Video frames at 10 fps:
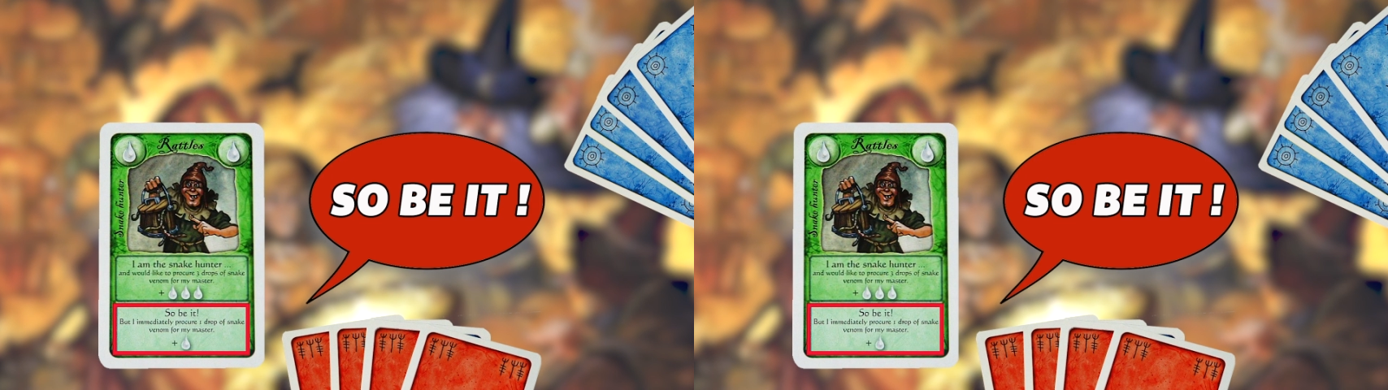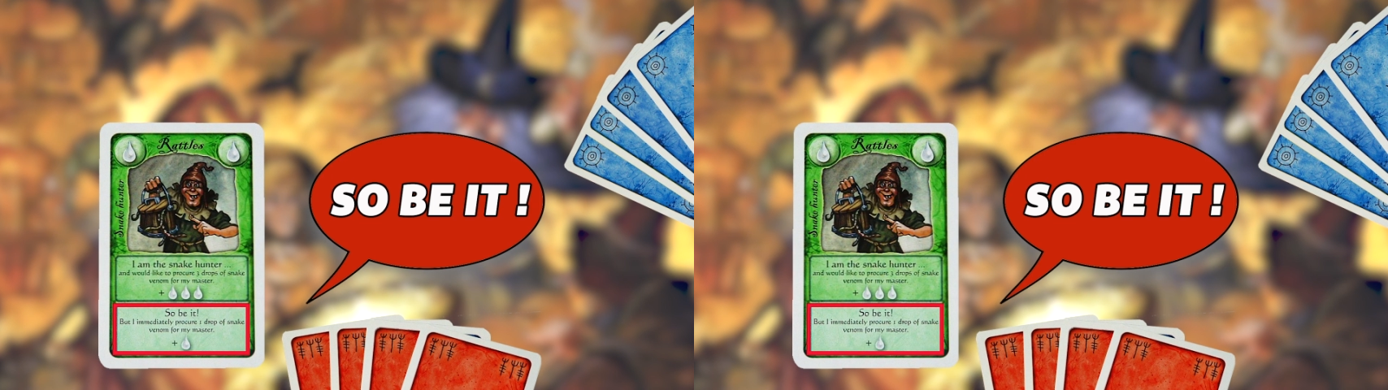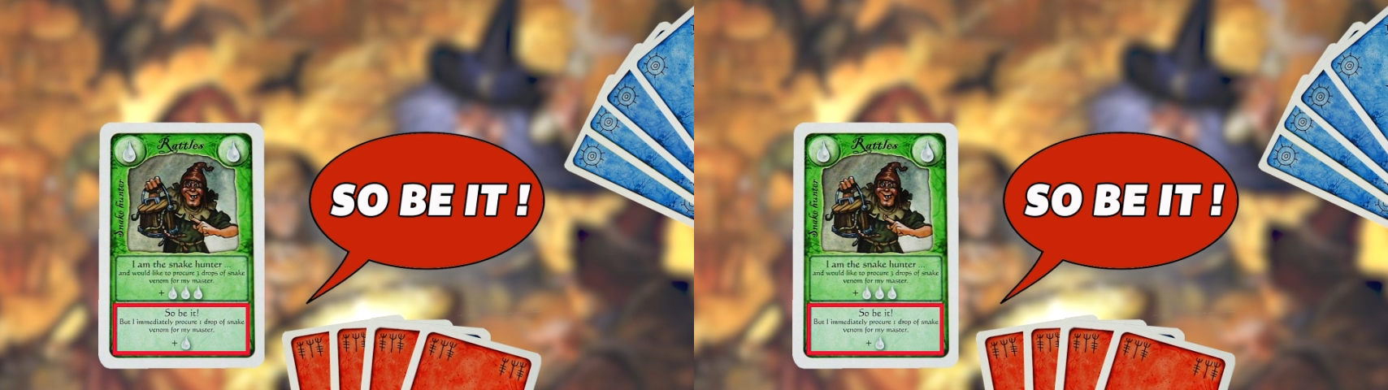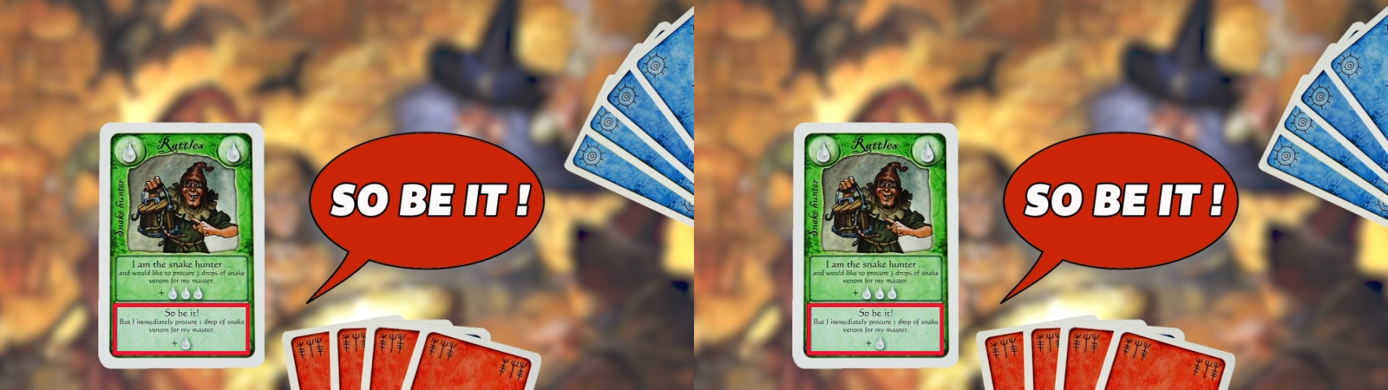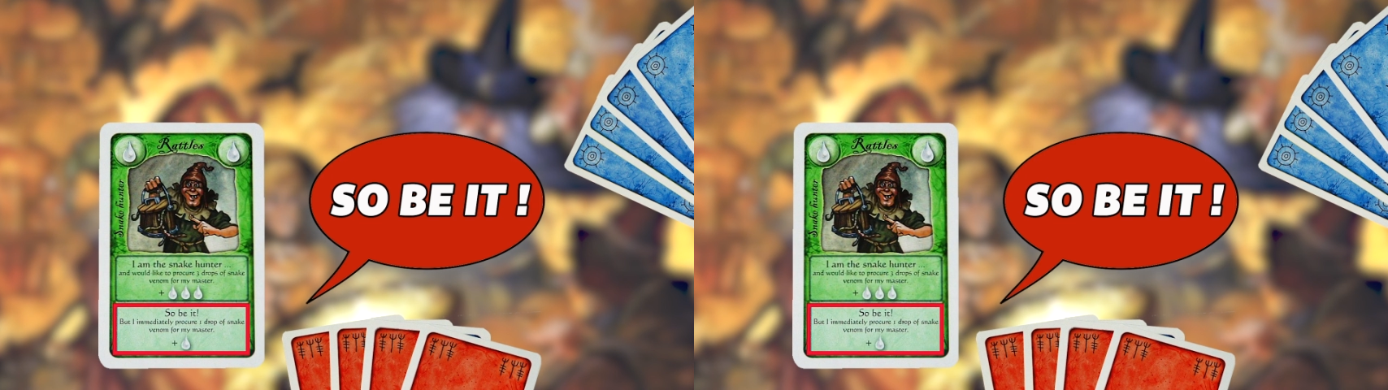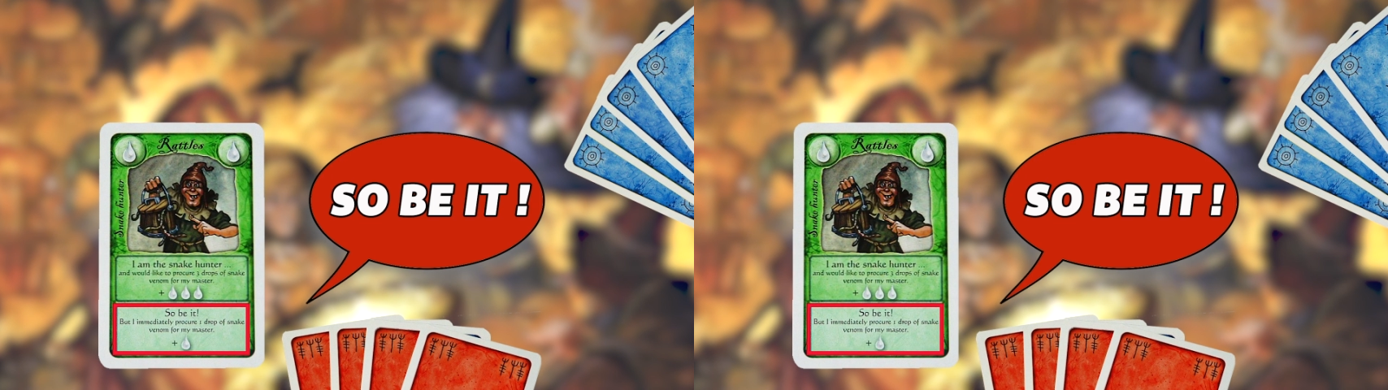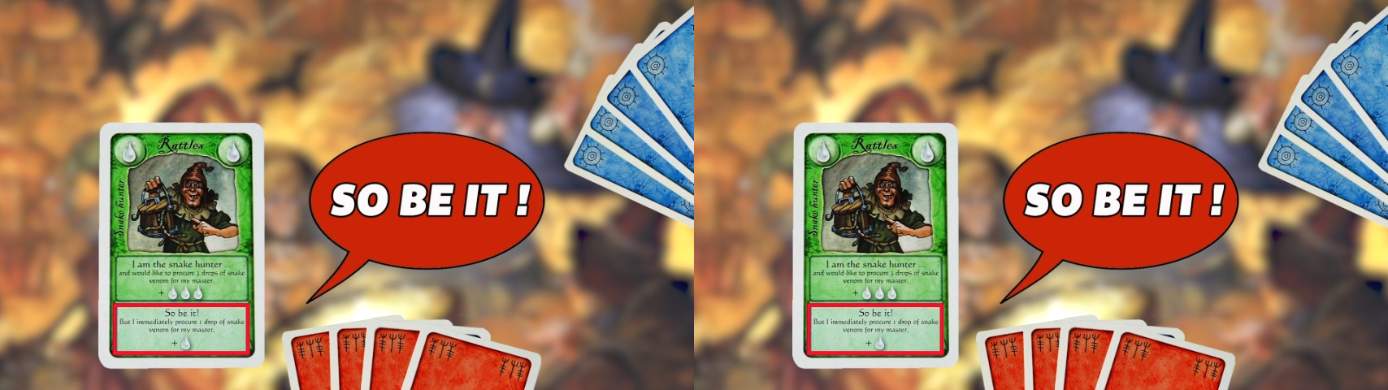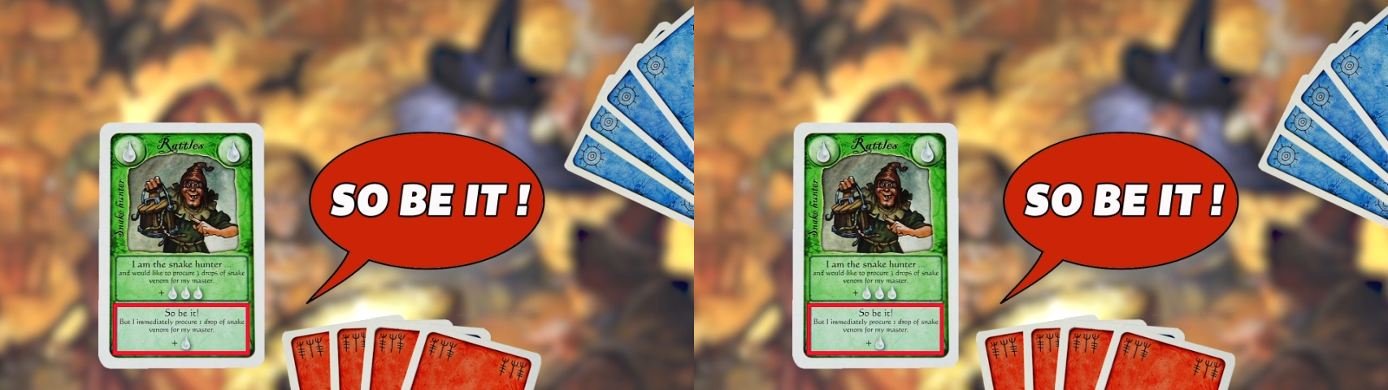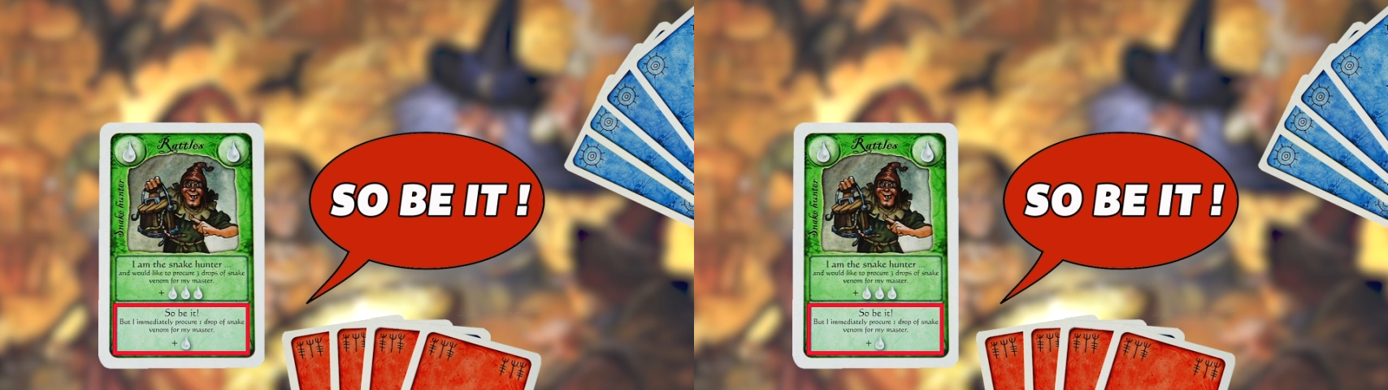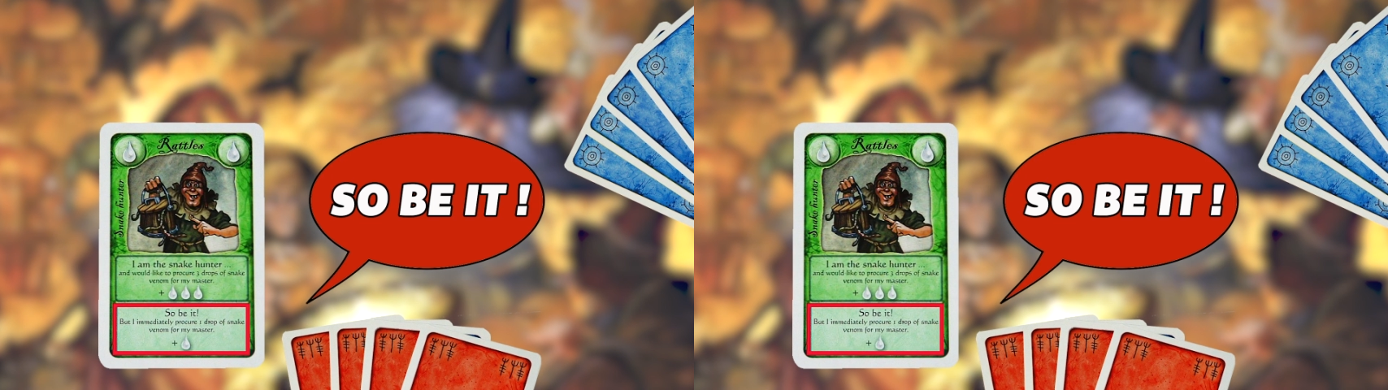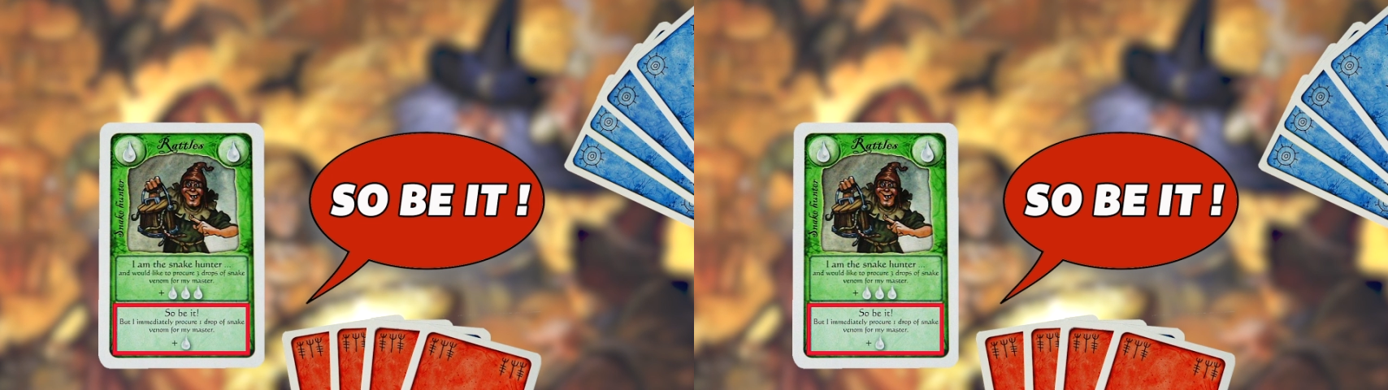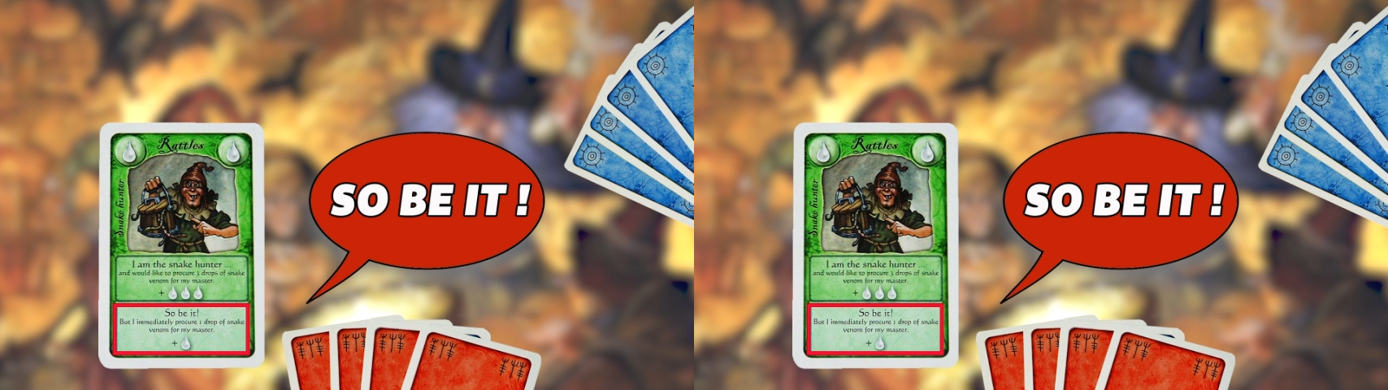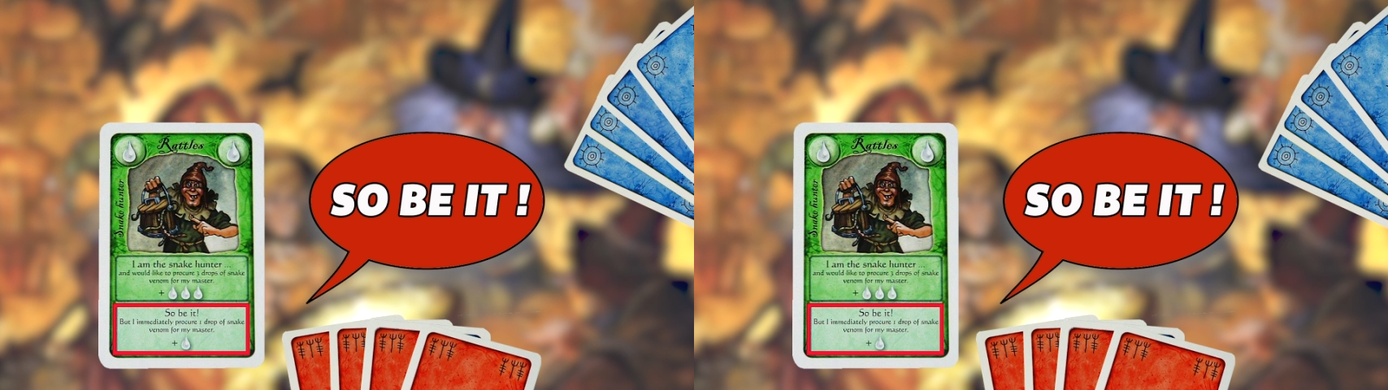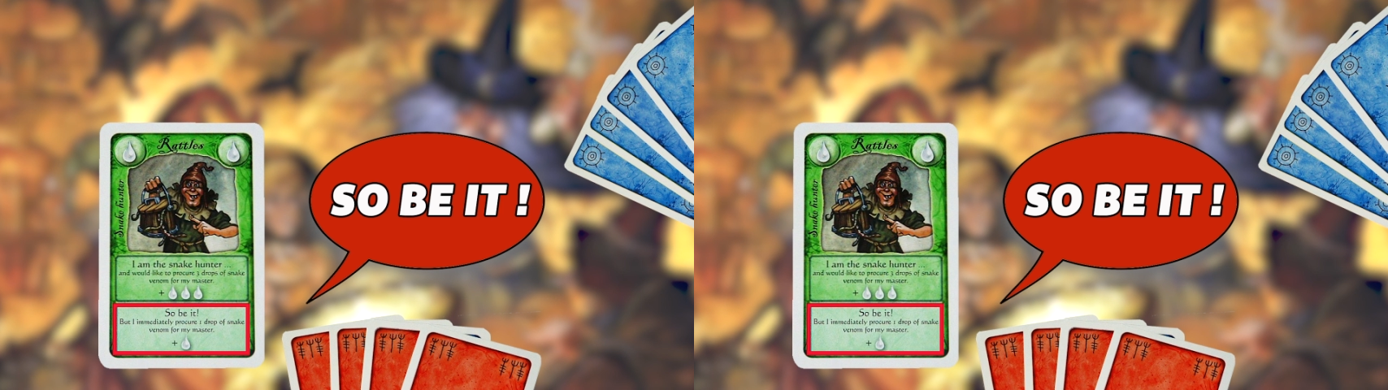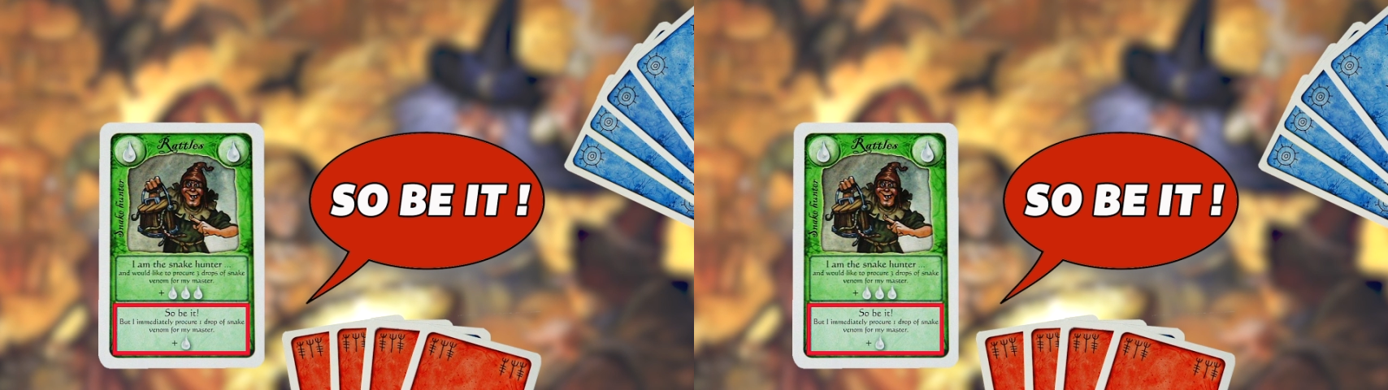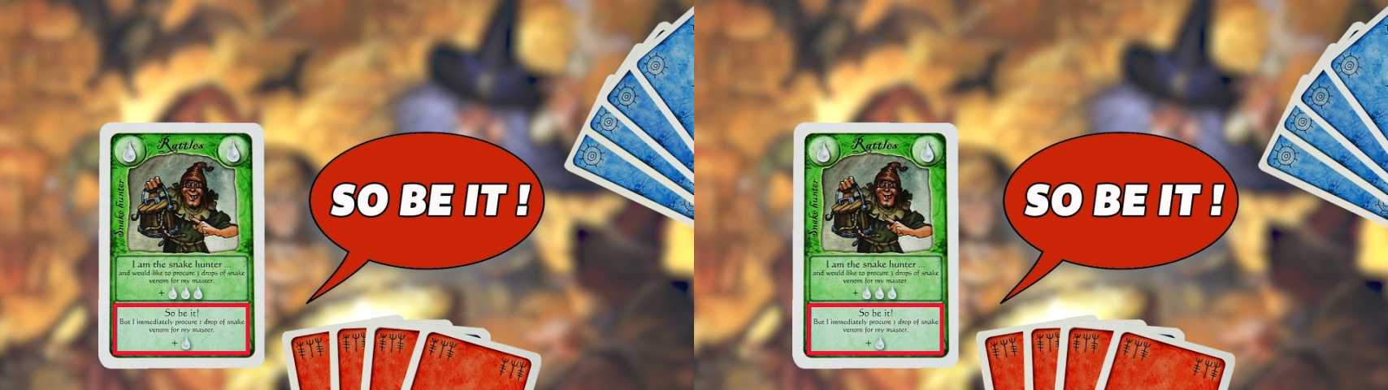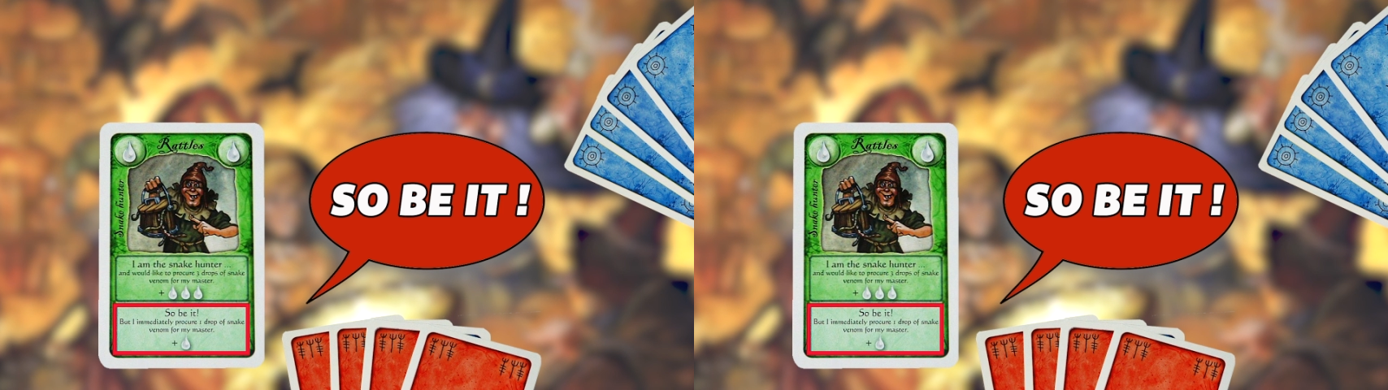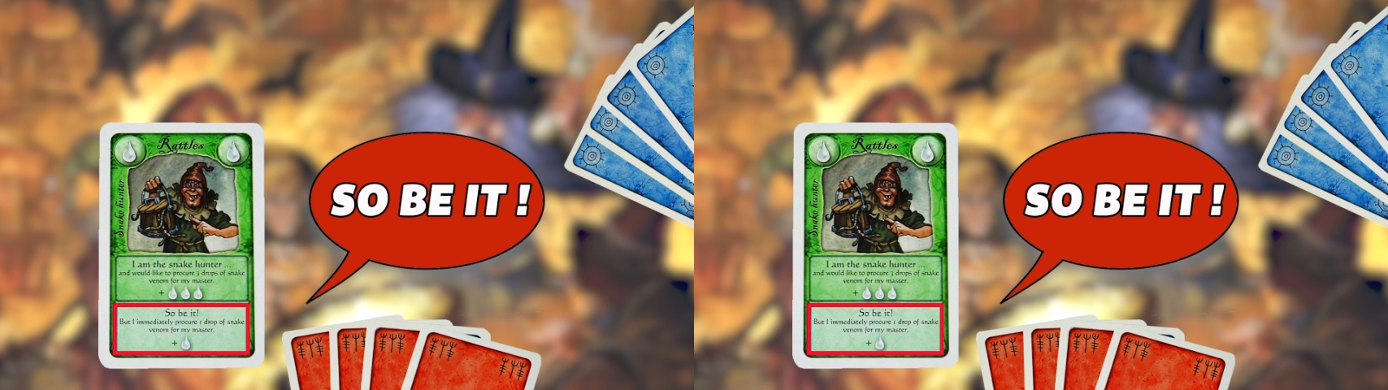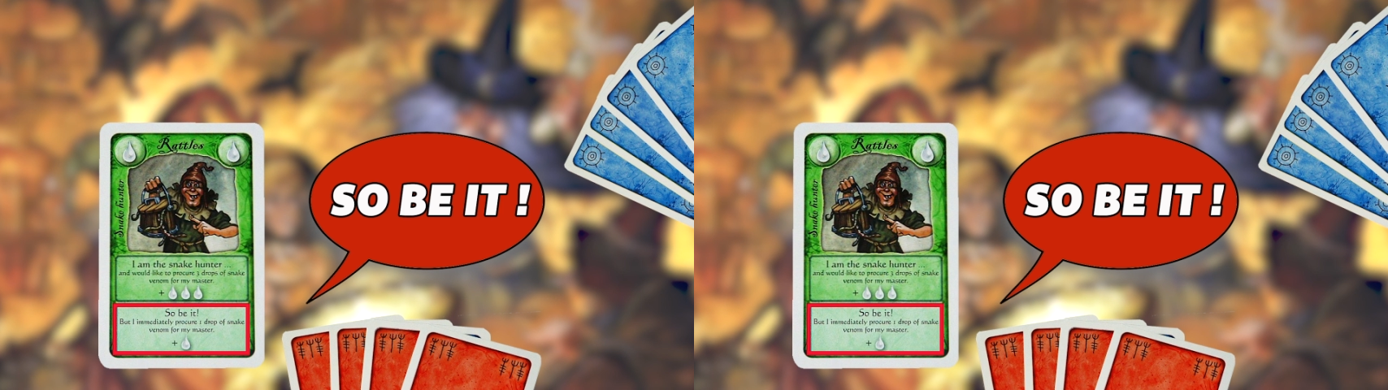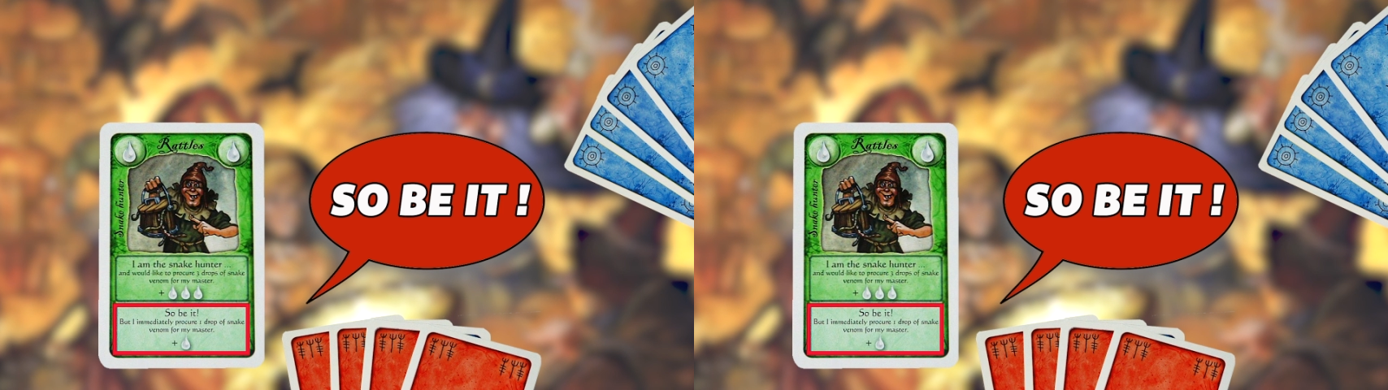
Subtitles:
[unreadable: no face in view]